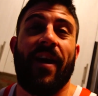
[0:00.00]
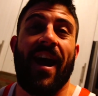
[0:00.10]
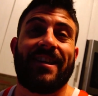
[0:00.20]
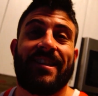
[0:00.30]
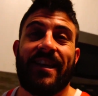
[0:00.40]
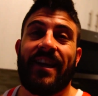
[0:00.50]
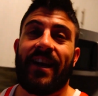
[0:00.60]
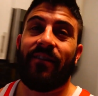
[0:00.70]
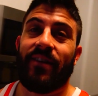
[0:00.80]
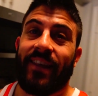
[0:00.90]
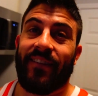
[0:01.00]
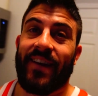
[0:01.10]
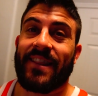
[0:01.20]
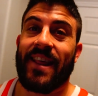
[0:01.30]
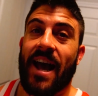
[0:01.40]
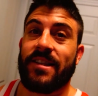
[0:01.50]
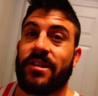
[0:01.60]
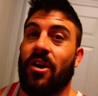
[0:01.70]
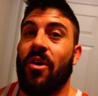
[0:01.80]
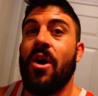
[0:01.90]
fats in and everything like that.
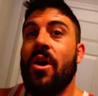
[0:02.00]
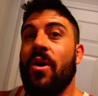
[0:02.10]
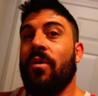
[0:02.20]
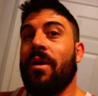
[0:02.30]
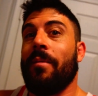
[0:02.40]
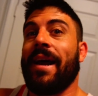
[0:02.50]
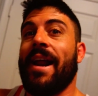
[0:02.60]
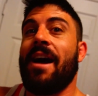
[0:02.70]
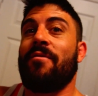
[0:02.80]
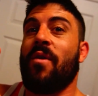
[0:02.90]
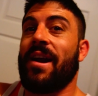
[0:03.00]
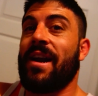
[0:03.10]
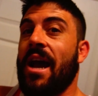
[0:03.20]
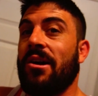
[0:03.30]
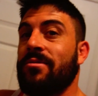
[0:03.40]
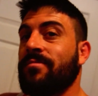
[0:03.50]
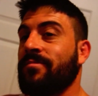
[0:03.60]
So what am I gonna have right now?